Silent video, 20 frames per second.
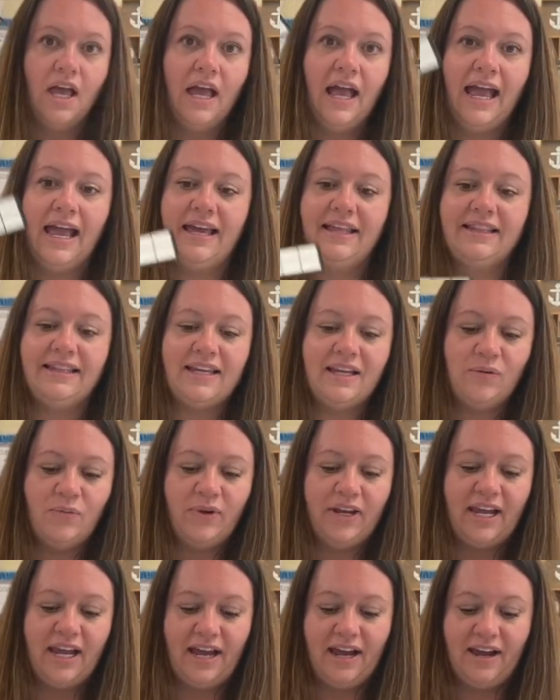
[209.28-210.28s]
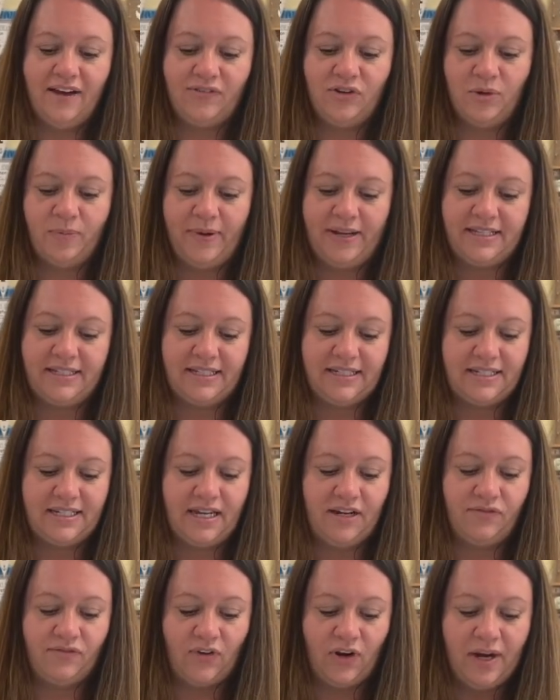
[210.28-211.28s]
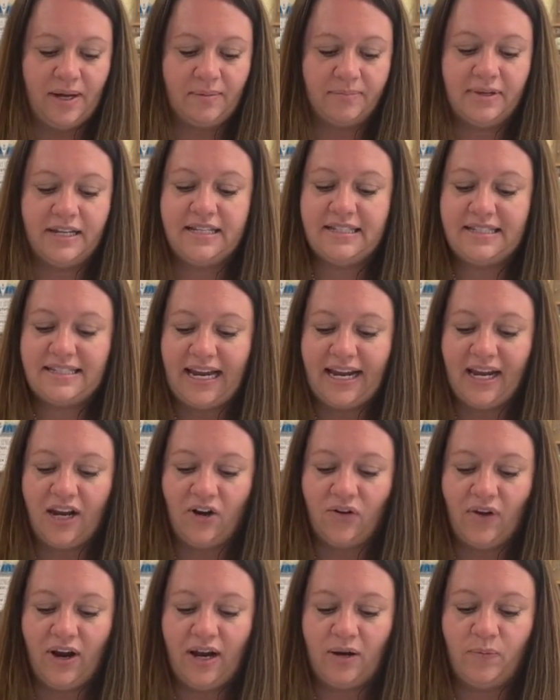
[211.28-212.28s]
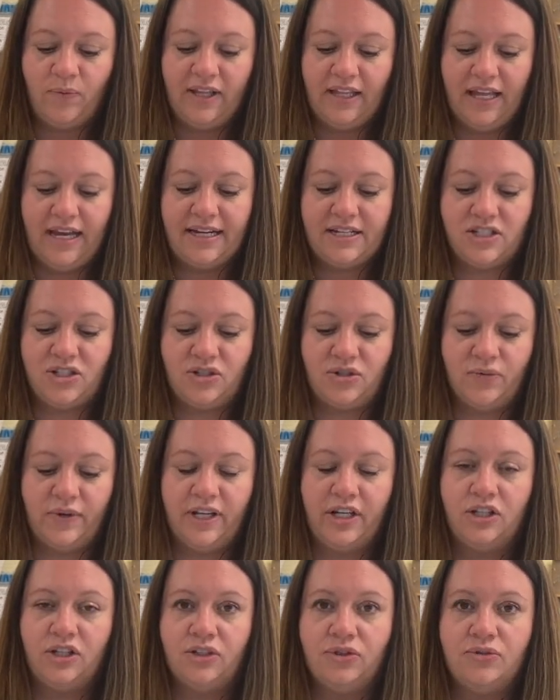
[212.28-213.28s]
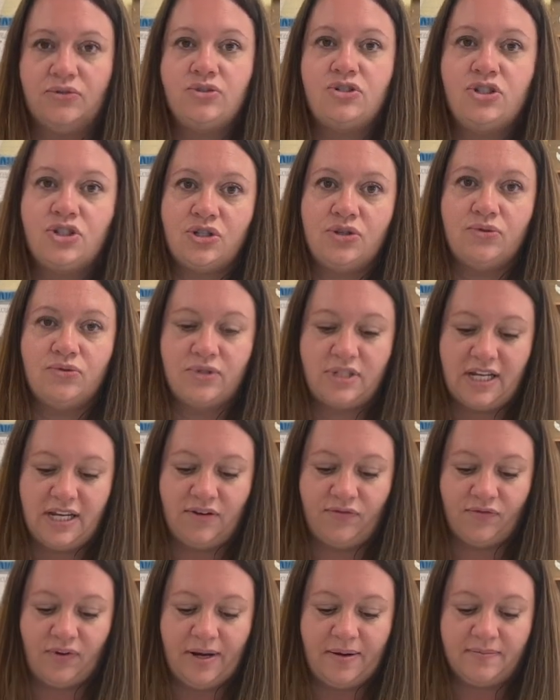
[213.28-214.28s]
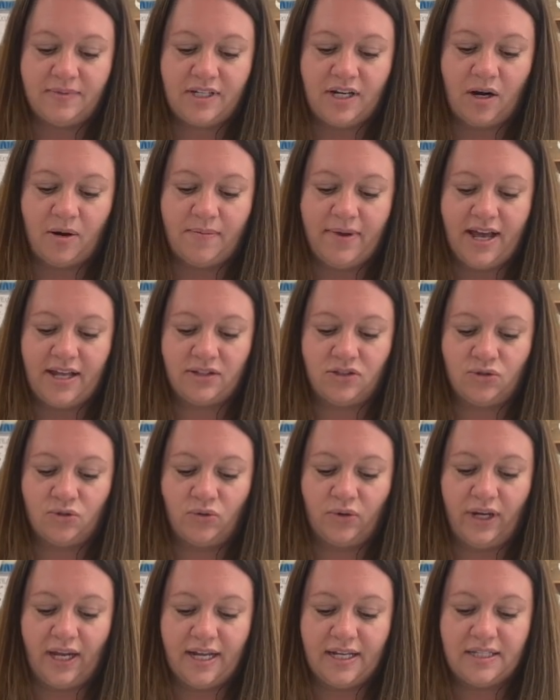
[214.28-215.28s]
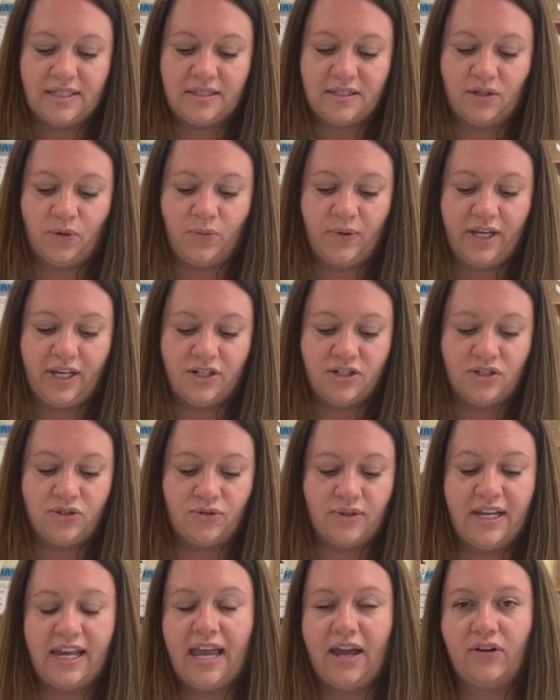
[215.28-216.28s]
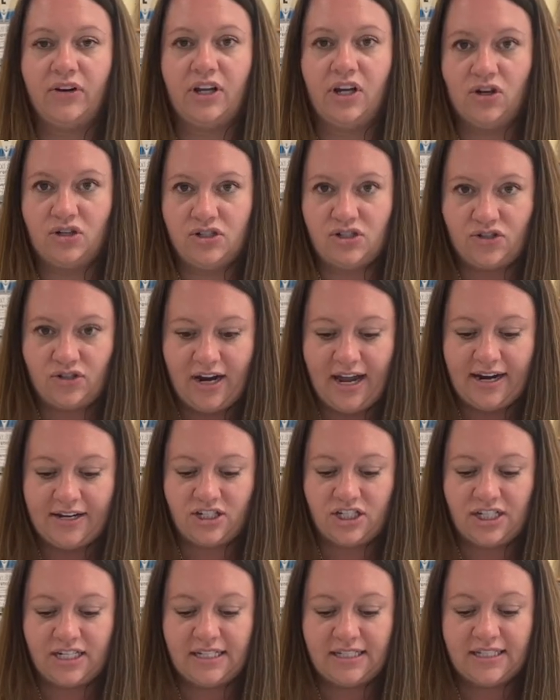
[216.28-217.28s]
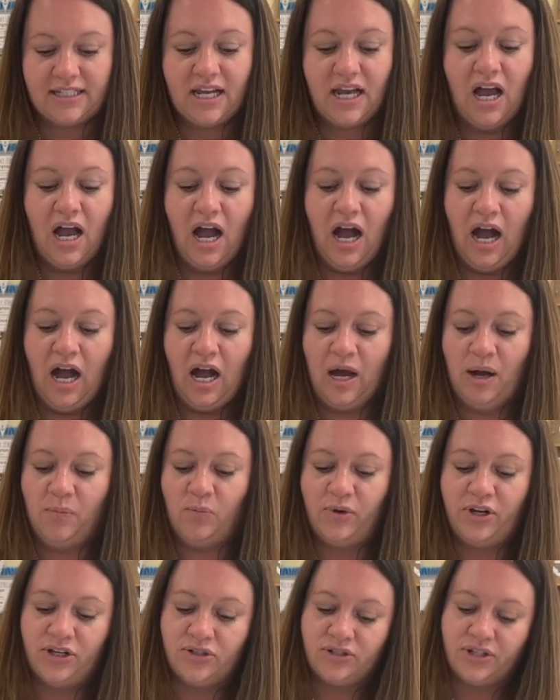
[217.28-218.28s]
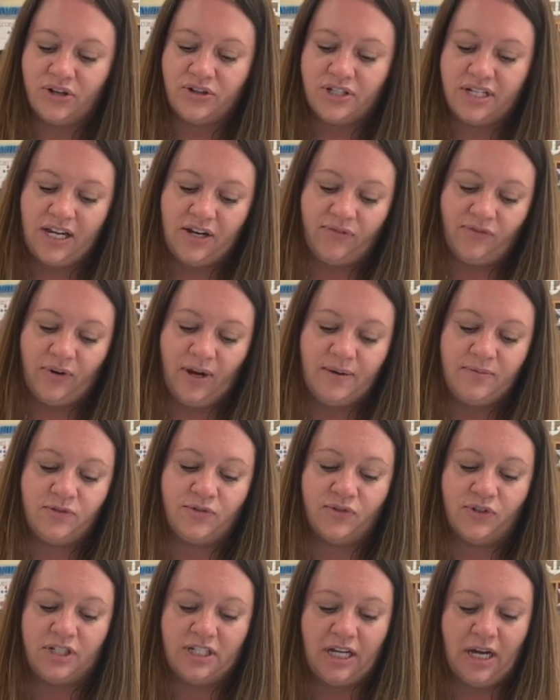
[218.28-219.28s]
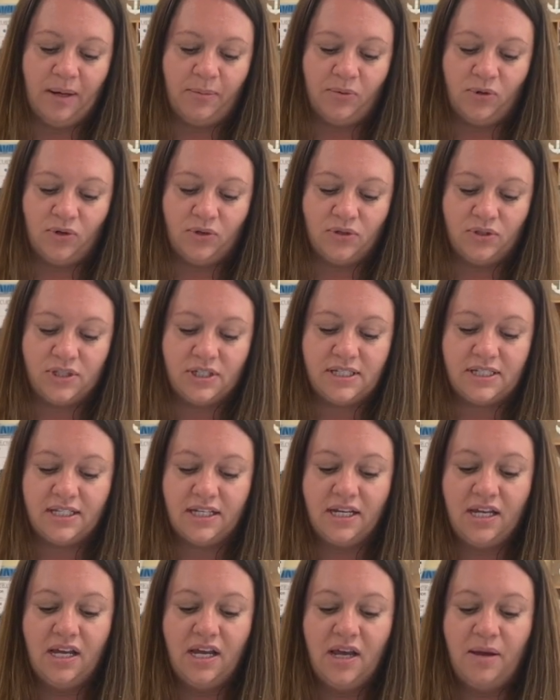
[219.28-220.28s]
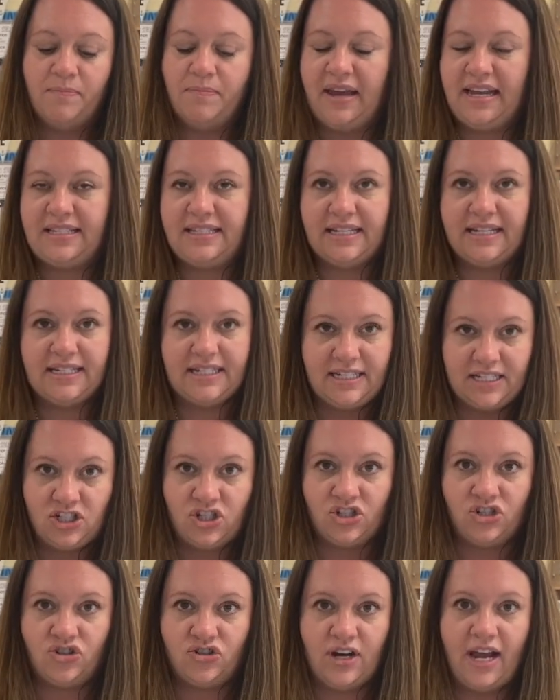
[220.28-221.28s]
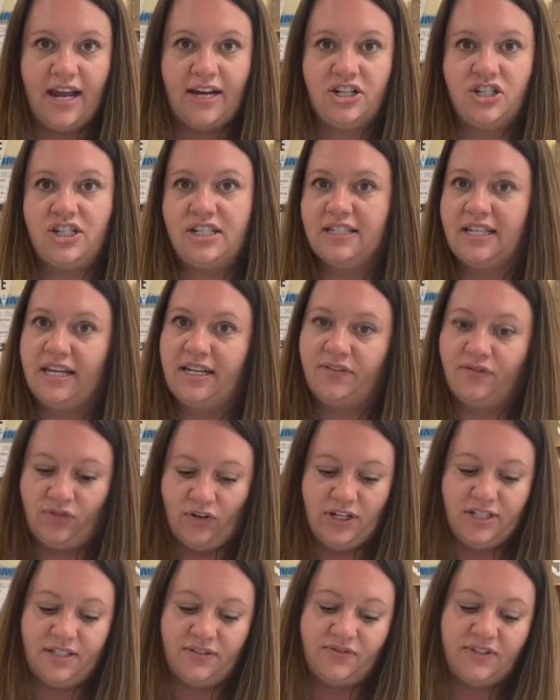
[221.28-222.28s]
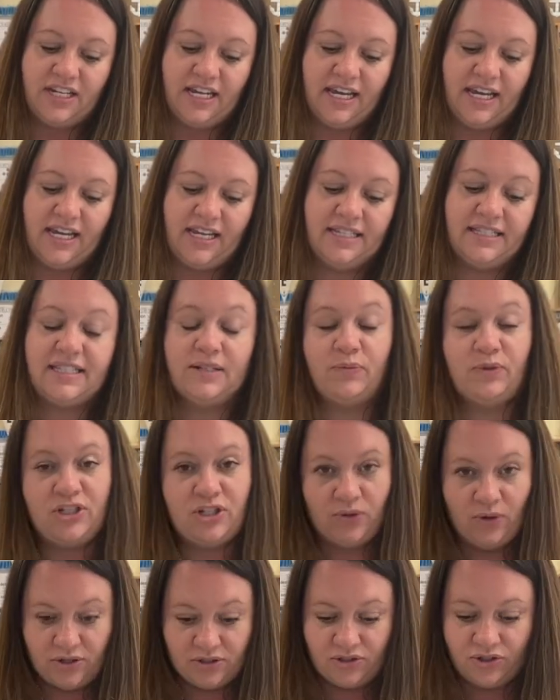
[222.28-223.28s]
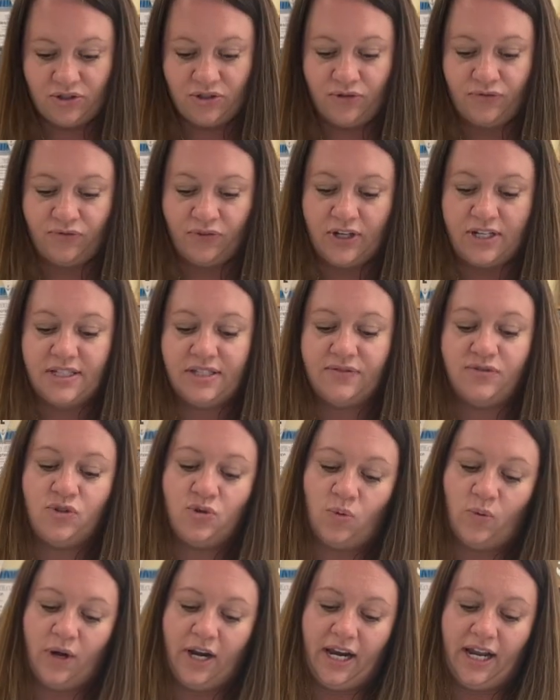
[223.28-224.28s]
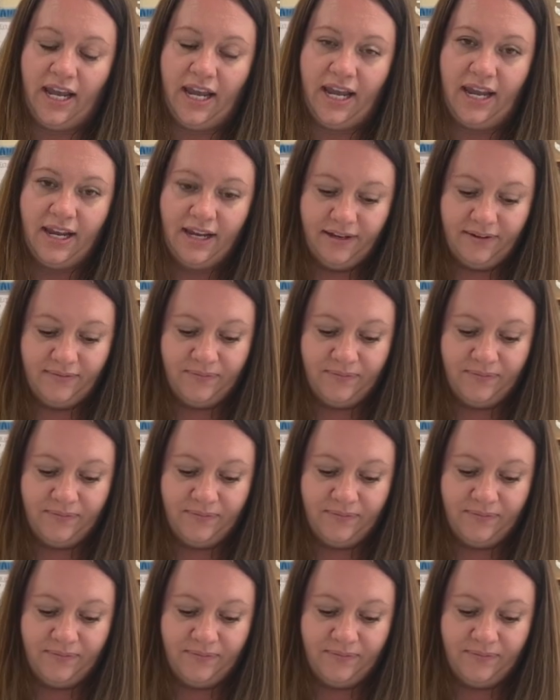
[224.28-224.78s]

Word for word: And then we have your basic 10 frame. In second grade, we like to include 2 10 frames in our math toolkits so we can do the counting on strategies. We use our 10 frames for doubles, basic addition strategies like friends of 10s, and we do also do friends of 20.